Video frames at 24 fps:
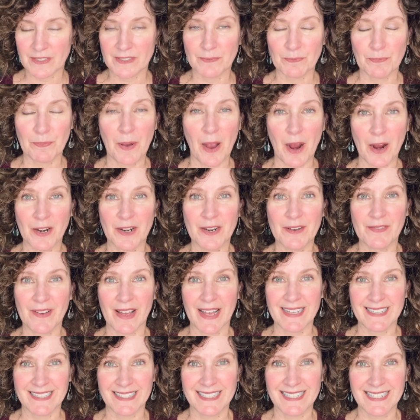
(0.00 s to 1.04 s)
part of
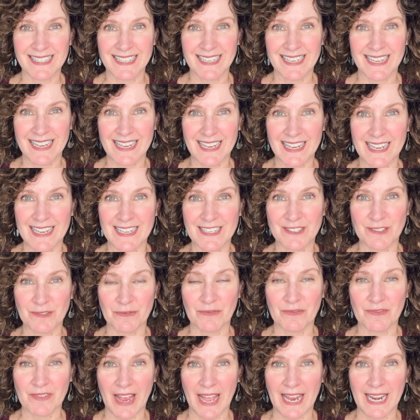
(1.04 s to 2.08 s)
us is
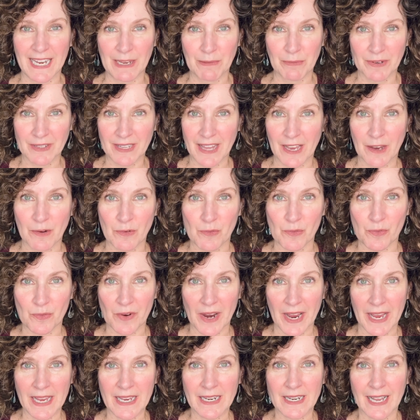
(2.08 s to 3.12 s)
ready. We're like
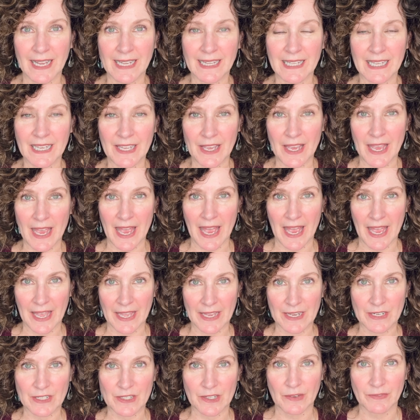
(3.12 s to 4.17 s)
right on the
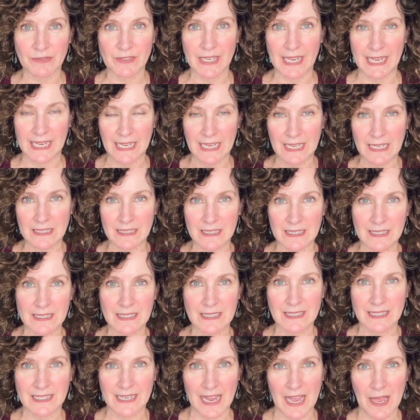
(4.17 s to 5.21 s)
edge of taking this
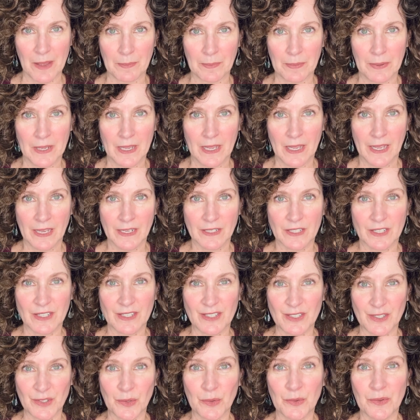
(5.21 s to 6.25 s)
step to
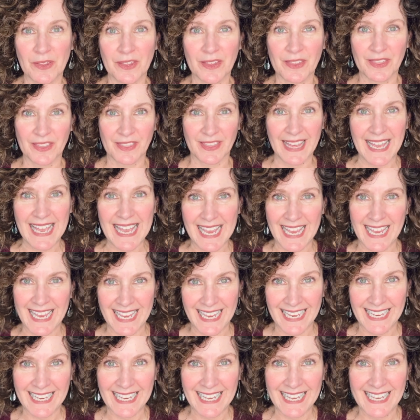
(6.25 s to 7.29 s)
do the
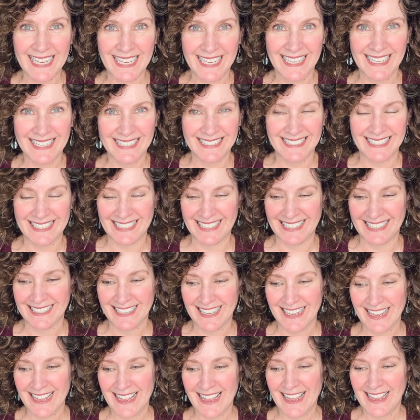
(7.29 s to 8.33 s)
thing
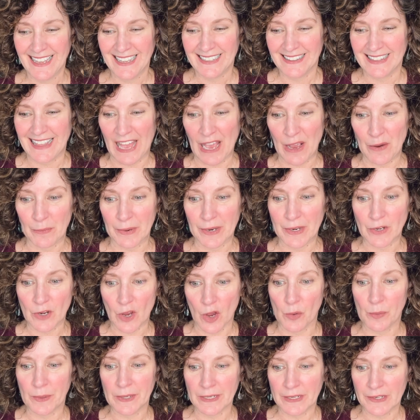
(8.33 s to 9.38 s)
that we
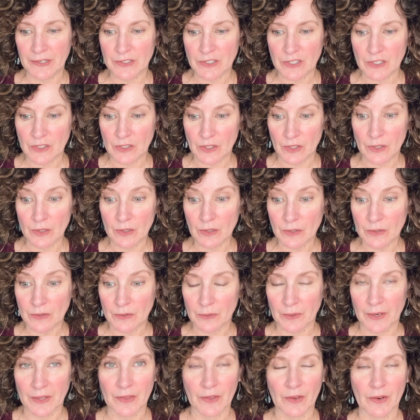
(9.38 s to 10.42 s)
know we need to do,
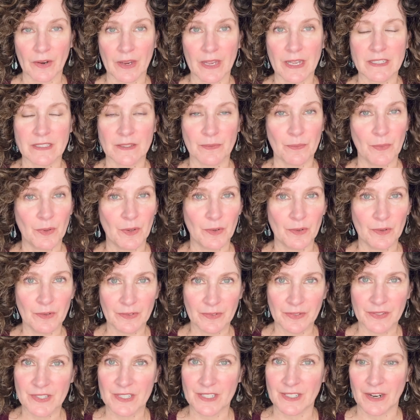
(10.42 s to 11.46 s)
whether it's
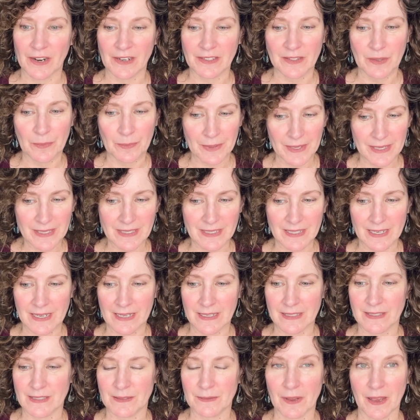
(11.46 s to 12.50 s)
move, start the
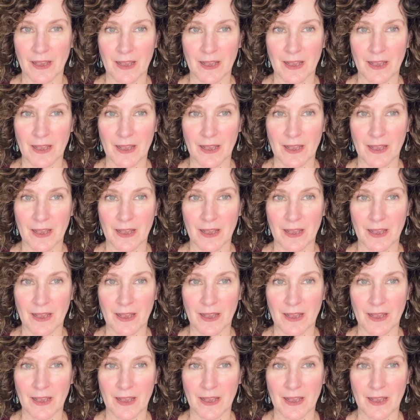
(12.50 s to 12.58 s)
business,